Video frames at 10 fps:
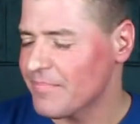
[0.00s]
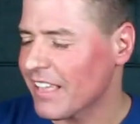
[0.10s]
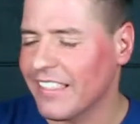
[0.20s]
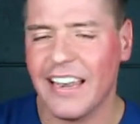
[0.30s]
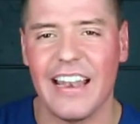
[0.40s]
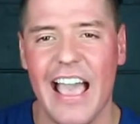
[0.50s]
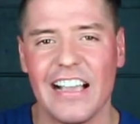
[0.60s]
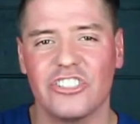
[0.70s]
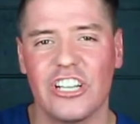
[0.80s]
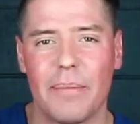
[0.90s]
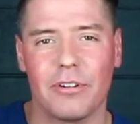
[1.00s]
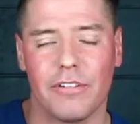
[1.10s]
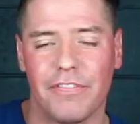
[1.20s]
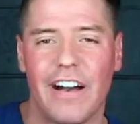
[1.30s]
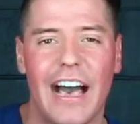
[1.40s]
And then in Acts chapter
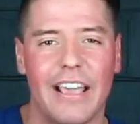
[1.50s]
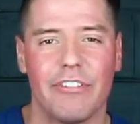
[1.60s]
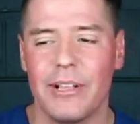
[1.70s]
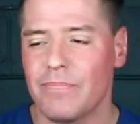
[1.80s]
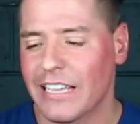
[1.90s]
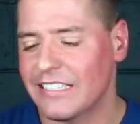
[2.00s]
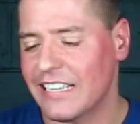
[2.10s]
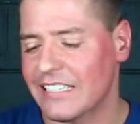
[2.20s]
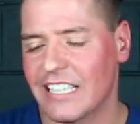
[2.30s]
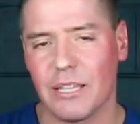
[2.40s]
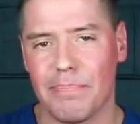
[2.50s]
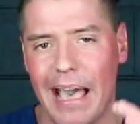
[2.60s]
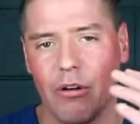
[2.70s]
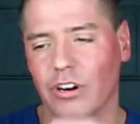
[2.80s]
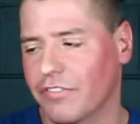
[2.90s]
5, it says that the
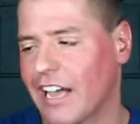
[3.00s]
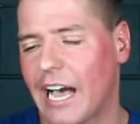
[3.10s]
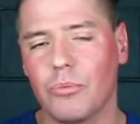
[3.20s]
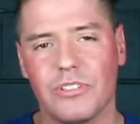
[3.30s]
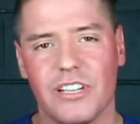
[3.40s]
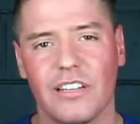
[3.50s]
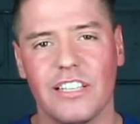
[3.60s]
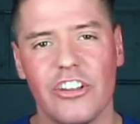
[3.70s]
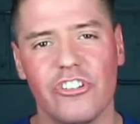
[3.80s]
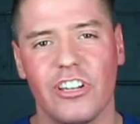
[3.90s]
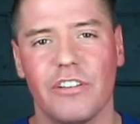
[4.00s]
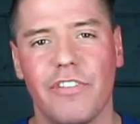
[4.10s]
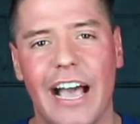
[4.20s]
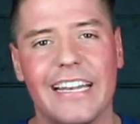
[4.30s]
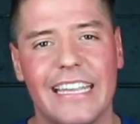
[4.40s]
power of God was unleashed in
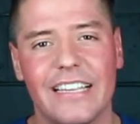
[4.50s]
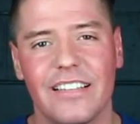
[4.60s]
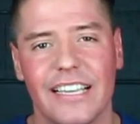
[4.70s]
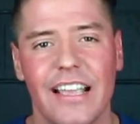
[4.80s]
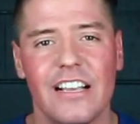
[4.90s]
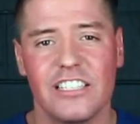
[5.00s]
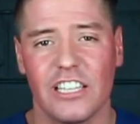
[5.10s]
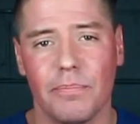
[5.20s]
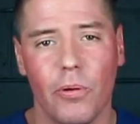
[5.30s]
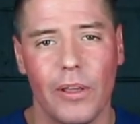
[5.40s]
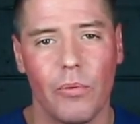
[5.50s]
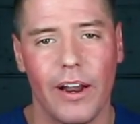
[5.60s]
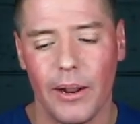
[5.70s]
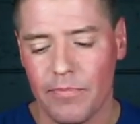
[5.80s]
divine healing to the point where